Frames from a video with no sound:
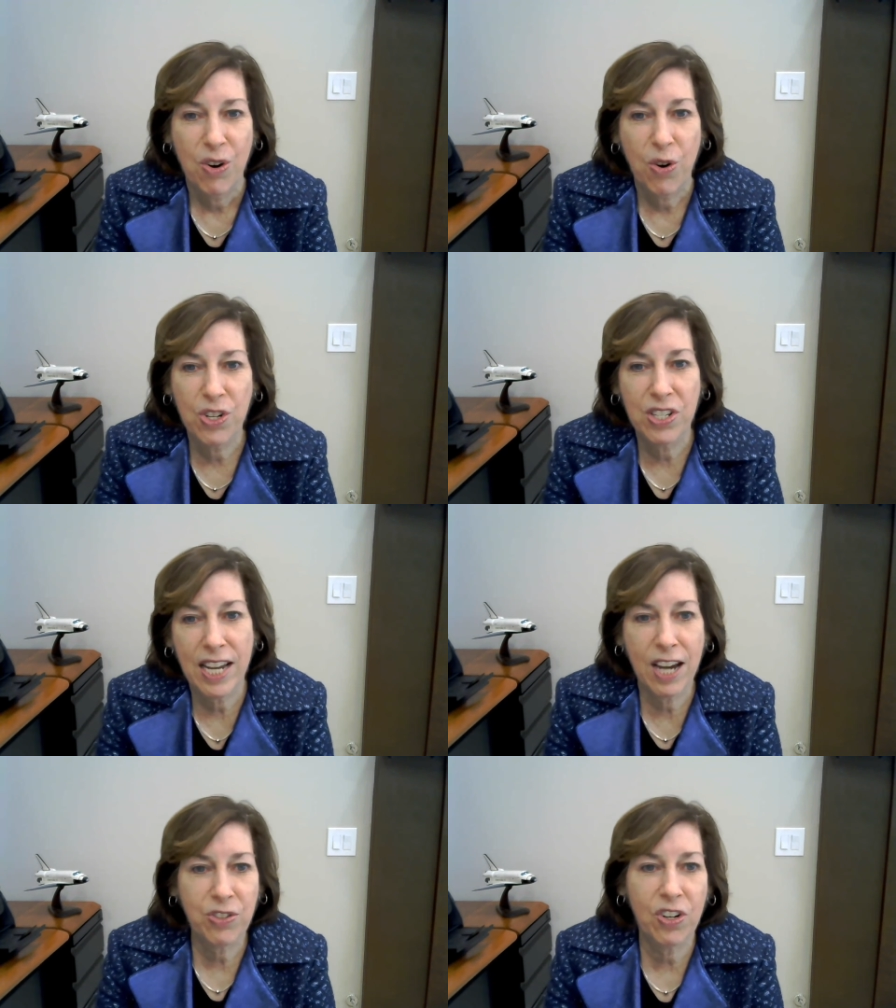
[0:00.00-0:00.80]
Or as
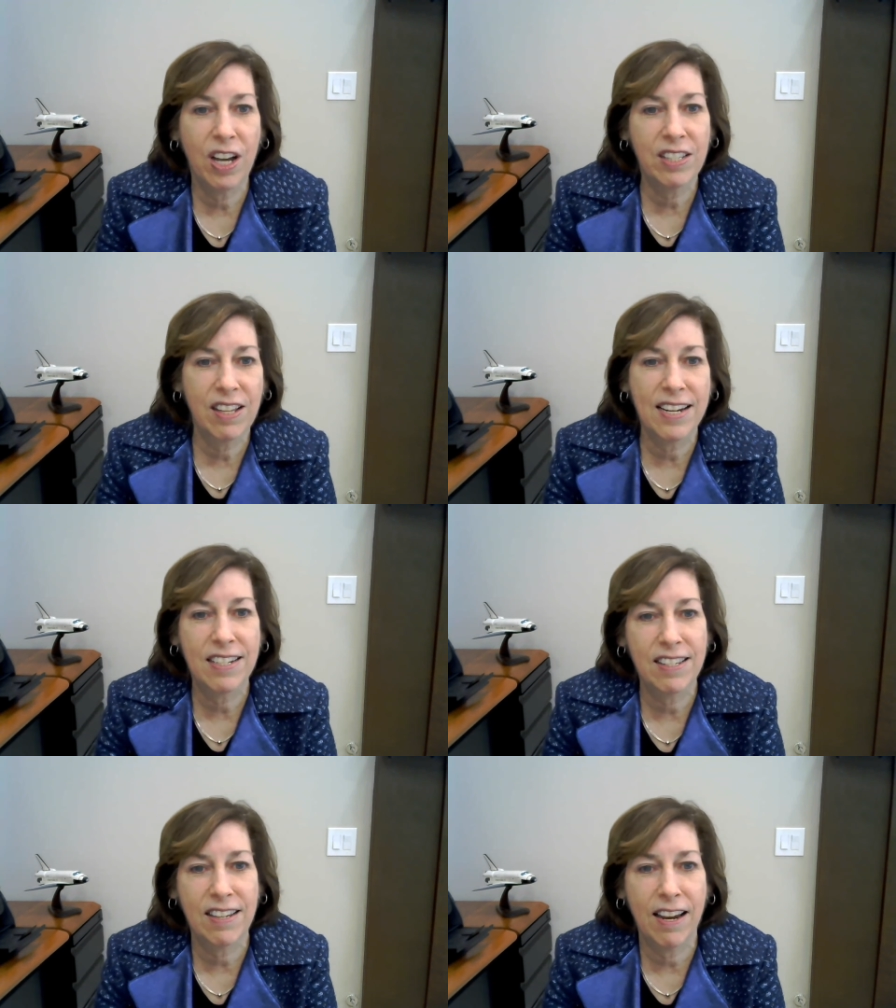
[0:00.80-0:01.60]
the astronauts like
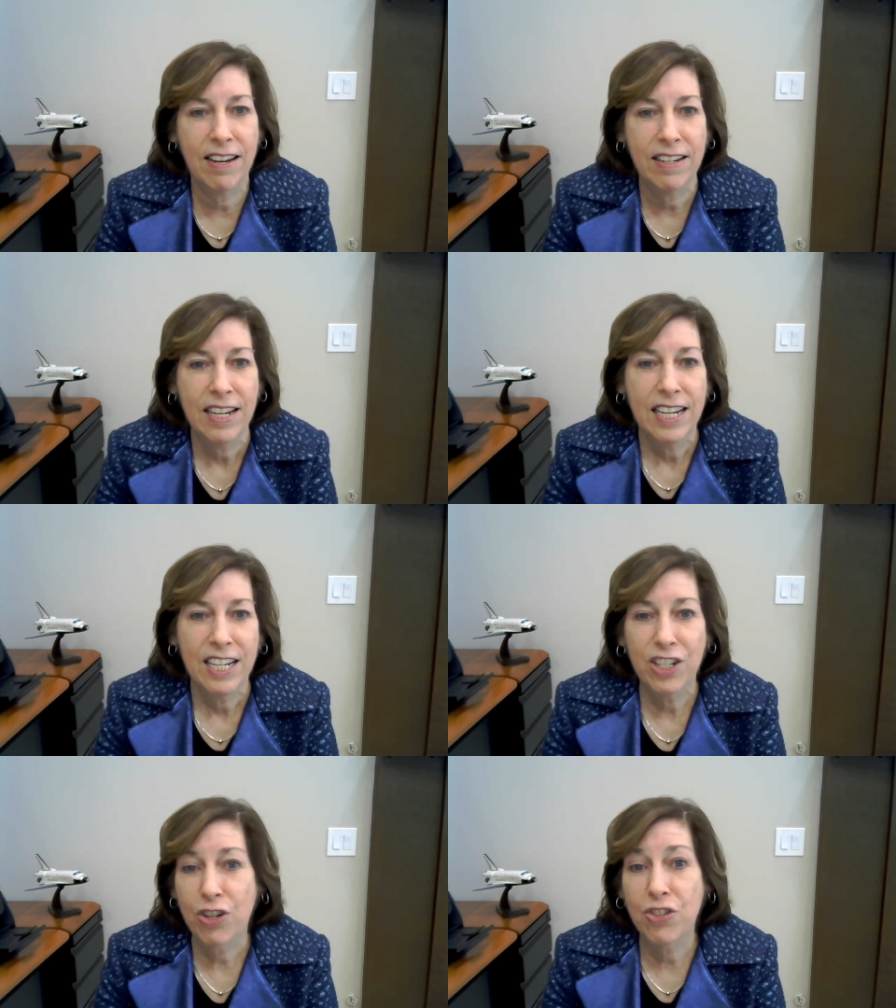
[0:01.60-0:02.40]
to say,
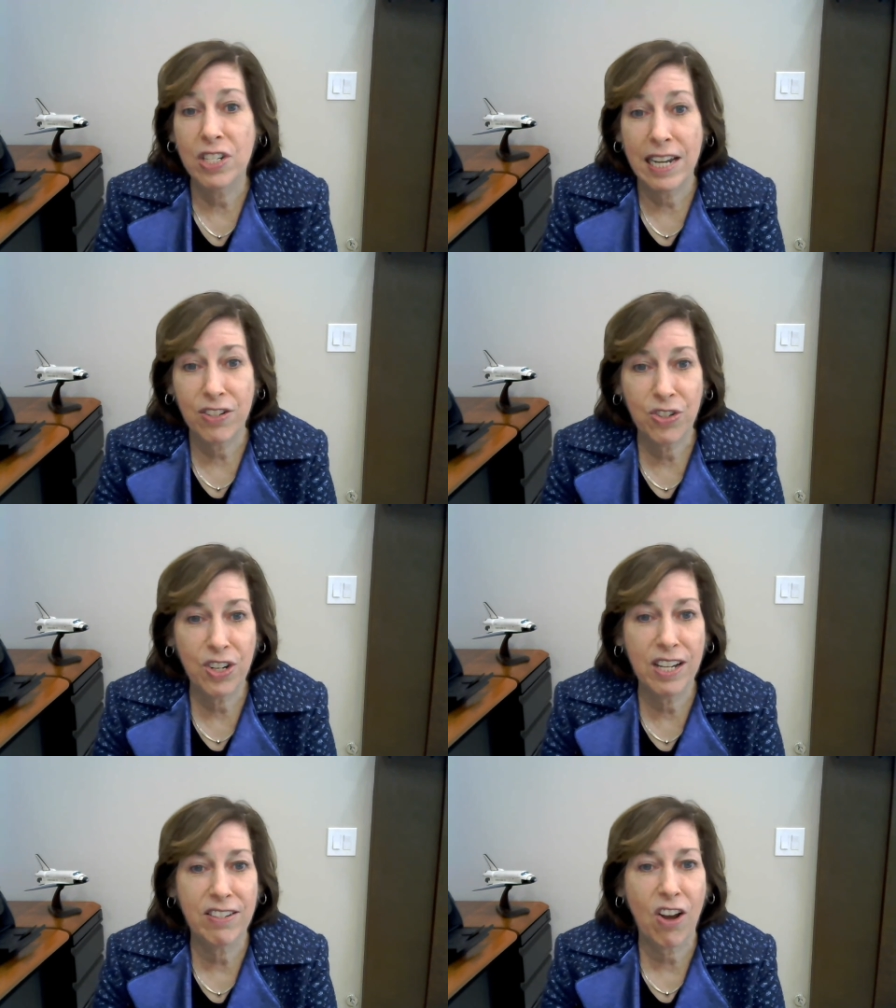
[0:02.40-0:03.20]
it turns
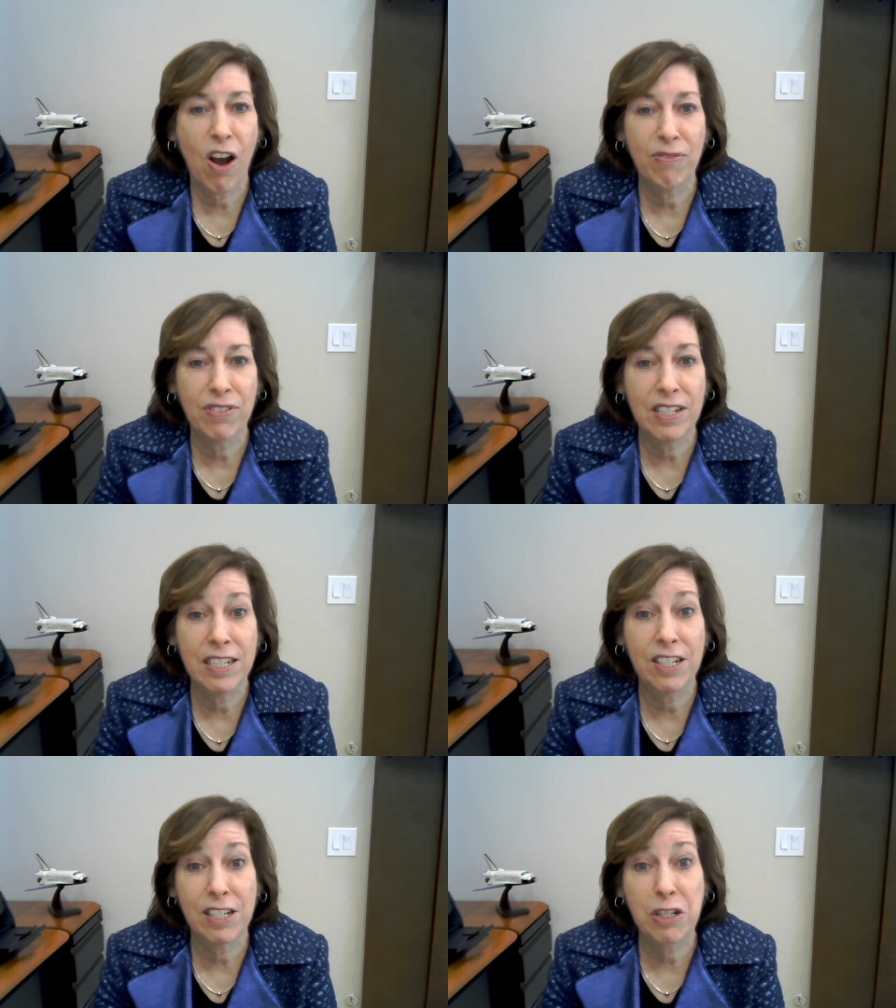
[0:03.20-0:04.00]
yesterday's coffee
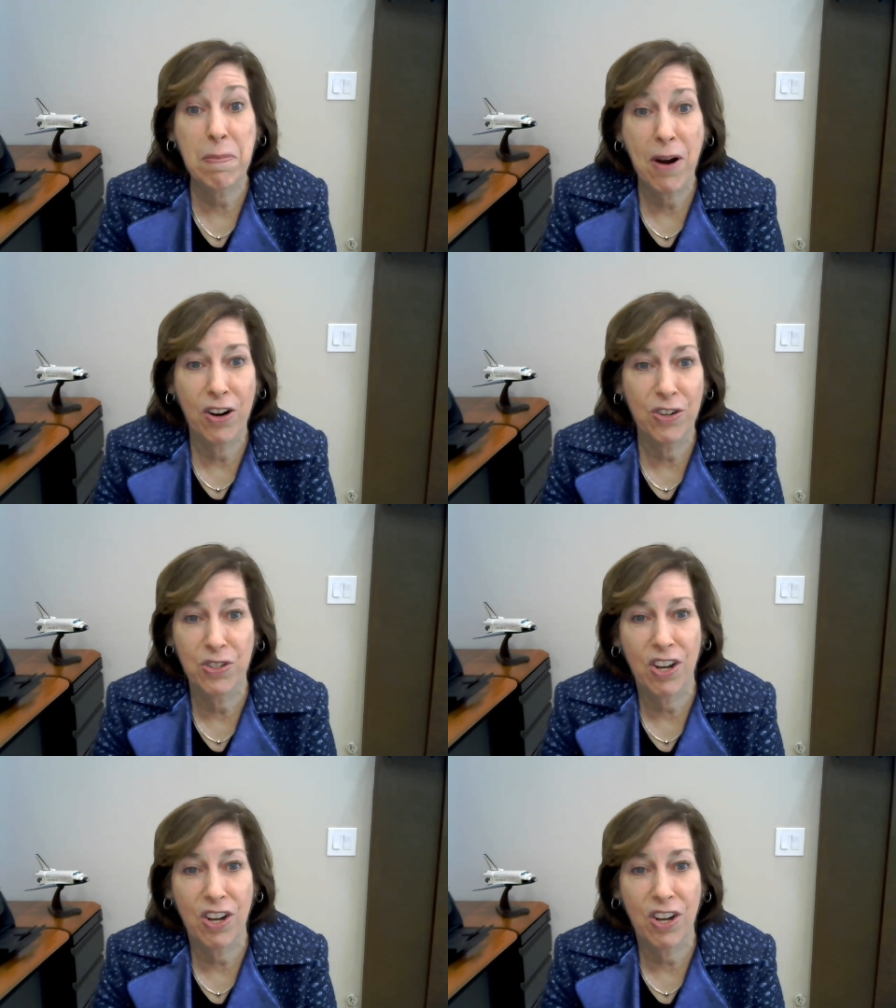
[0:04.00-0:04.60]
into tomorrow's